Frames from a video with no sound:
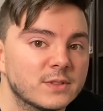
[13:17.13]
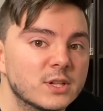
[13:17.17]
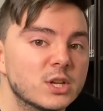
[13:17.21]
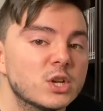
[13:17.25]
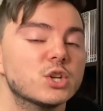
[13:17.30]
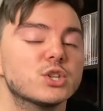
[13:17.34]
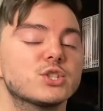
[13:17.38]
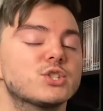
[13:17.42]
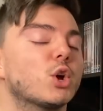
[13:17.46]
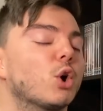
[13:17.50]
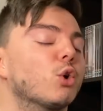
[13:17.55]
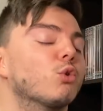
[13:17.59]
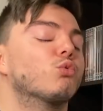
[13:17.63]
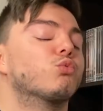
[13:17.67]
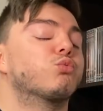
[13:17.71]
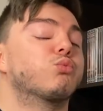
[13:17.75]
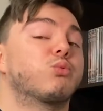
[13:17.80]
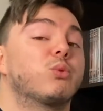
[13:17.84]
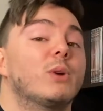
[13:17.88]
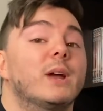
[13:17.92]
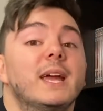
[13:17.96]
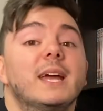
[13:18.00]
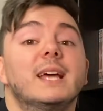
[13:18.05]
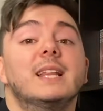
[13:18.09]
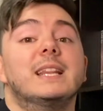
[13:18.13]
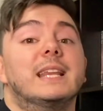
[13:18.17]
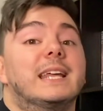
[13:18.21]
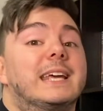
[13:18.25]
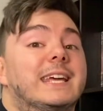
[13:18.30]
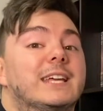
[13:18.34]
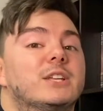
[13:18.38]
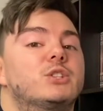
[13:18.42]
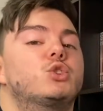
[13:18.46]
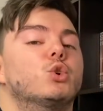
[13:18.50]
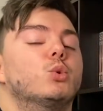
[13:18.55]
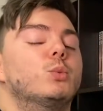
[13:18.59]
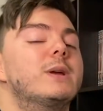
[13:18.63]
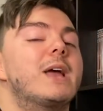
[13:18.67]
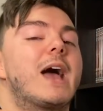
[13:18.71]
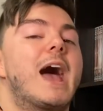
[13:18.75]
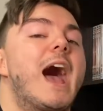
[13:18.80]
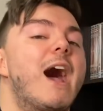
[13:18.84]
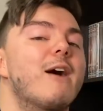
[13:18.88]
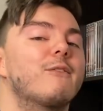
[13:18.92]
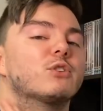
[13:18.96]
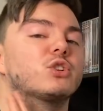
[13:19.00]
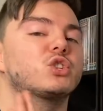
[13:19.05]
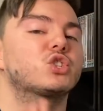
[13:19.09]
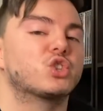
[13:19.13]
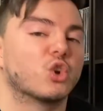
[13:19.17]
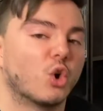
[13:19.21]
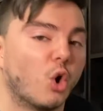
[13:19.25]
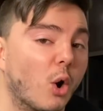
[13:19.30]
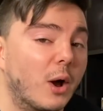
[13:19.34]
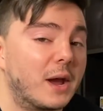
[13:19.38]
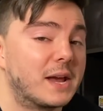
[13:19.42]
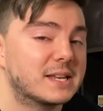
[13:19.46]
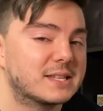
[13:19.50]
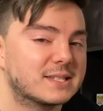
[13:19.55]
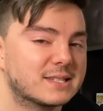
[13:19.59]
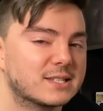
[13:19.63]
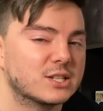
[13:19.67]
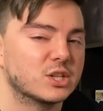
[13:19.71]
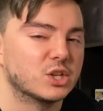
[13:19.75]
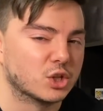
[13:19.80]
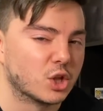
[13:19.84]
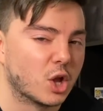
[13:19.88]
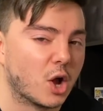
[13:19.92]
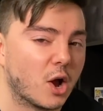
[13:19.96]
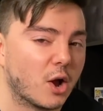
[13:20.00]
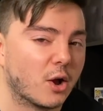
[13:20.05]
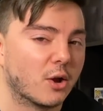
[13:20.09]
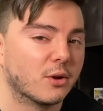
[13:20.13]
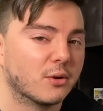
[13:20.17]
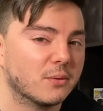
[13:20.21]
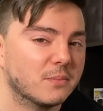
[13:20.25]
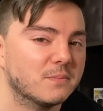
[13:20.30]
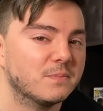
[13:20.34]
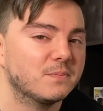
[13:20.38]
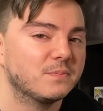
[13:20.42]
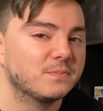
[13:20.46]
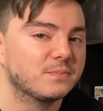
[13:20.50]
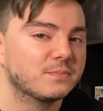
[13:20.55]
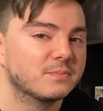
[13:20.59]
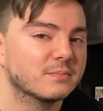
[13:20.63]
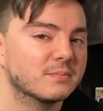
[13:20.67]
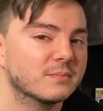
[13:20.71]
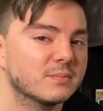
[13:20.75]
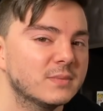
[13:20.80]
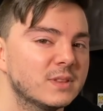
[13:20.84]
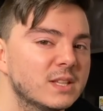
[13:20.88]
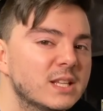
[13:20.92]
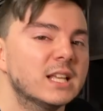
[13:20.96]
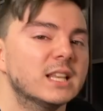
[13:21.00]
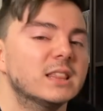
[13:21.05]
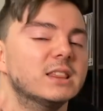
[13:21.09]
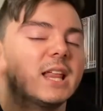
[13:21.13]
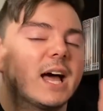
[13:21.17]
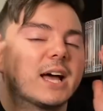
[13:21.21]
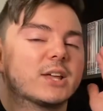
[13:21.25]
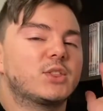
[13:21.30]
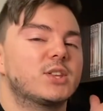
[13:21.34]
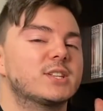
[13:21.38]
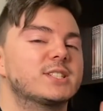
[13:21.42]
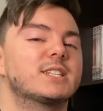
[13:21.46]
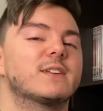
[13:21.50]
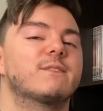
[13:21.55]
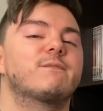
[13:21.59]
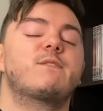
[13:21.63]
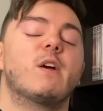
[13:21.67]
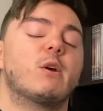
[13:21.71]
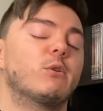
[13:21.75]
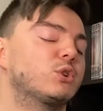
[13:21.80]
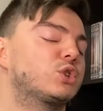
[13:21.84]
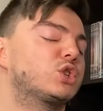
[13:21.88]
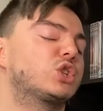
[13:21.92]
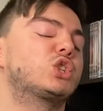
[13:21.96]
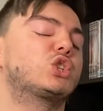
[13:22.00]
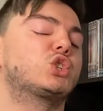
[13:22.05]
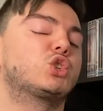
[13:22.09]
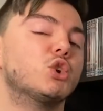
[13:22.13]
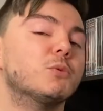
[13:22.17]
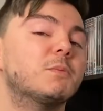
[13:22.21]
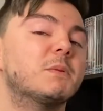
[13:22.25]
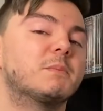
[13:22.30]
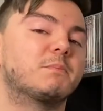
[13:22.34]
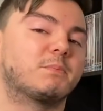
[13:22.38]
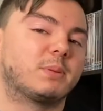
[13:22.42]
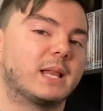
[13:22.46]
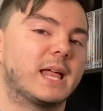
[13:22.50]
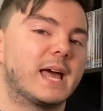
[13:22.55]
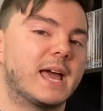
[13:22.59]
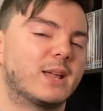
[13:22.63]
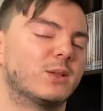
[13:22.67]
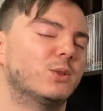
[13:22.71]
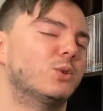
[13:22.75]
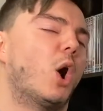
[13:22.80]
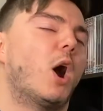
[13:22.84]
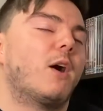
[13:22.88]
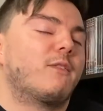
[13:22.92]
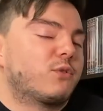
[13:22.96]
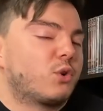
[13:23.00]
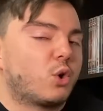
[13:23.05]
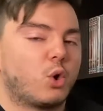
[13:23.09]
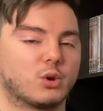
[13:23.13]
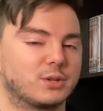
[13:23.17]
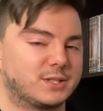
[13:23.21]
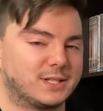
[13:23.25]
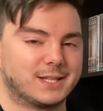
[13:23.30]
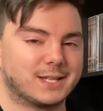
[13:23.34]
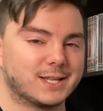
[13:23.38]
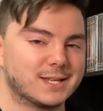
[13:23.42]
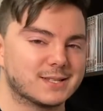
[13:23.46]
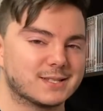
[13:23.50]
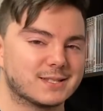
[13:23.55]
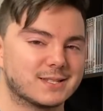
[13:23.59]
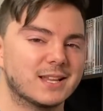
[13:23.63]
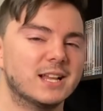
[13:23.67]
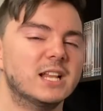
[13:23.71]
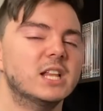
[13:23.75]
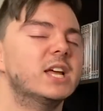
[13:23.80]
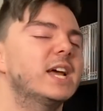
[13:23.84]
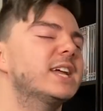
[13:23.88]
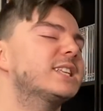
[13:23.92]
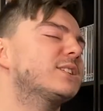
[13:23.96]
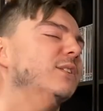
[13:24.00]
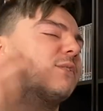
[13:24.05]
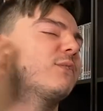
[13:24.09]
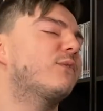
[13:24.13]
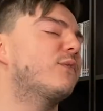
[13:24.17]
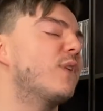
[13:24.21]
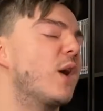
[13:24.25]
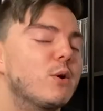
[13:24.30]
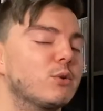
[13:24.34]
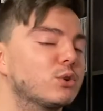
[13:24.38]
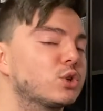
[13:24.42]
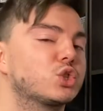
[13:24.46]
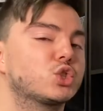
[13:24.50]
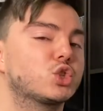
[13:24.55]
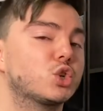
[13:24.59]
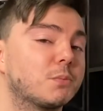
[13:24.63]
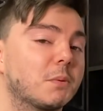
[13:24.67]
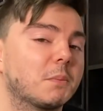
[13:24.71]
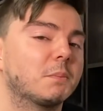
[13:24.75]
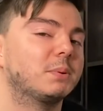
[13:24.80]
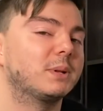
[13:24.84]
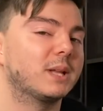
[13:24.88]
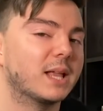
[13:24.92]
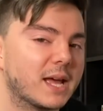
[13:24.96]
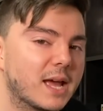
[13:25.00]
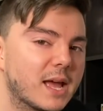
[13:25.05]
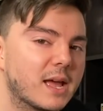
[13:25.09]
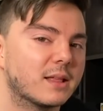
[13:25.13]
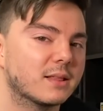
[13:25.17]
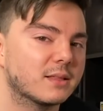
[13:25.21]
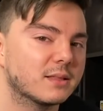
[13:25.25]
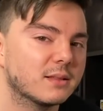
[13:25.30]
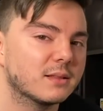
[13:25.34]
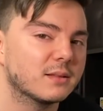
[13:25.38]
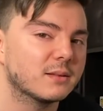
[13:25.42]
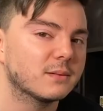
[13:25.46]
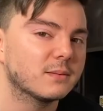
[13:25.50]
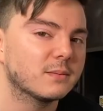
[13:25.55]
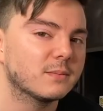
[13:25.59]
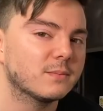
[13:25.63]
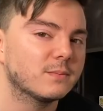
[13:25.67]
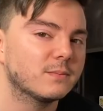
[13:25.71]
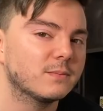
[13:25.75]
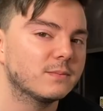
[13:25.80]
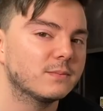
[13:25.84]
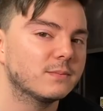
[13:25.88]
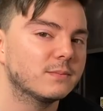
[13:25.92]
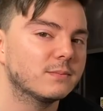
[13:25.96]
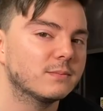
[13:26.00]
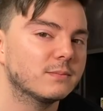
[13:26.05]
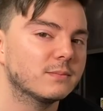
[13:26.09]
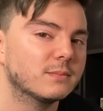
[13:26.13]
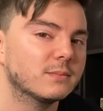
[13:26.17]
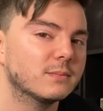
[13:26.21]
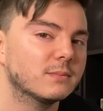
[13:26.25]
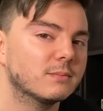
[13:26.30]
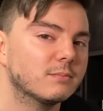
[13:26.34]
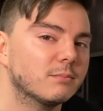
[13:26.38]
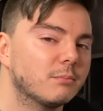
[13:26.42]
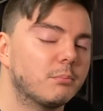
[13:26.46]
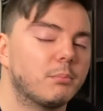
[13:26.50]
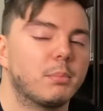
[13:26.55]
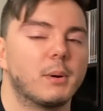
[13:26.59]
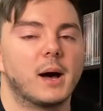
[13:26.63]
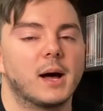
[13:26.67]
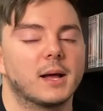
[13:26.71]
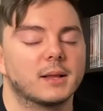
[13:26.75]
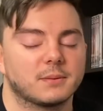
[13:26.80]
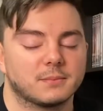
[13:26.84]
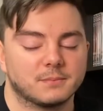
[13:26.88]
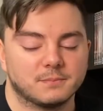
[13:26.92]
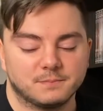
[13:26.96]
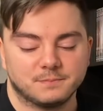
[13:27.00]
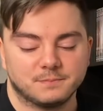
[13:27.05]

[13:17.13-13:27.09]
So really, do we have a choice, you know? Like, this is a very stupid plan. Of course it is. It's a very stupid plan. But...